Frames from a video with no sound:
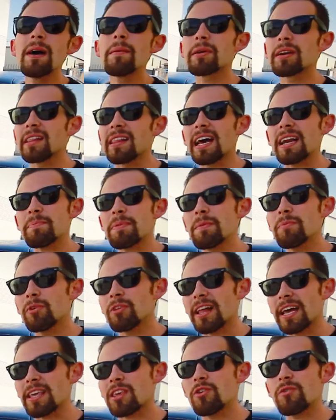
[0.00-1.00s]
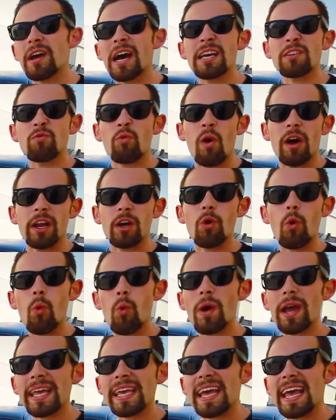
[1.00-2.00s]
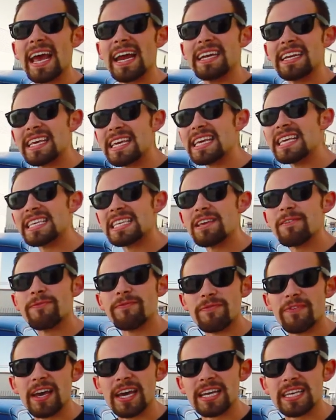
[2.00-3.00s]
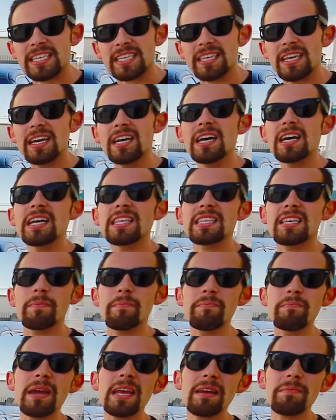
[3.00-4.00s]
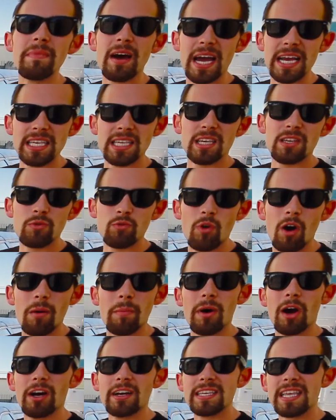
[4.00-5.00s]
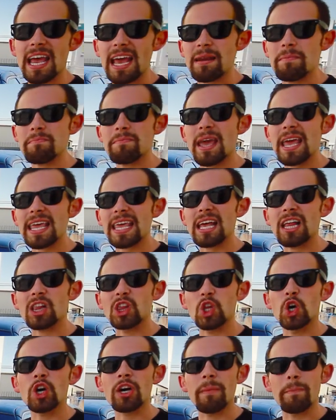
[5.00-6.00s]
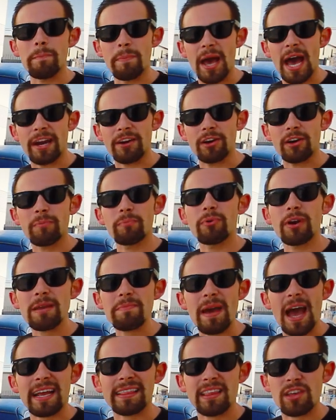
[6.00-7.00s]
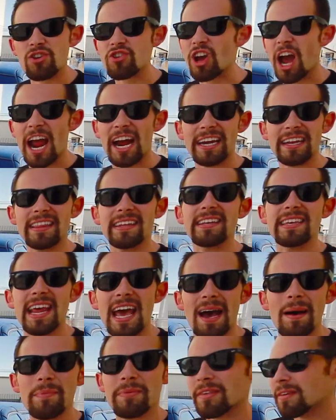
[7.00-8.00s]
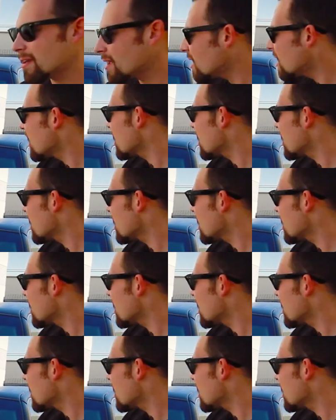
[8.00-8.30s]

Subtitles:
but a lot of people like you guys want a quick and easy fix to minimize the swirl marks and make it look better, bring back the shine and the depth.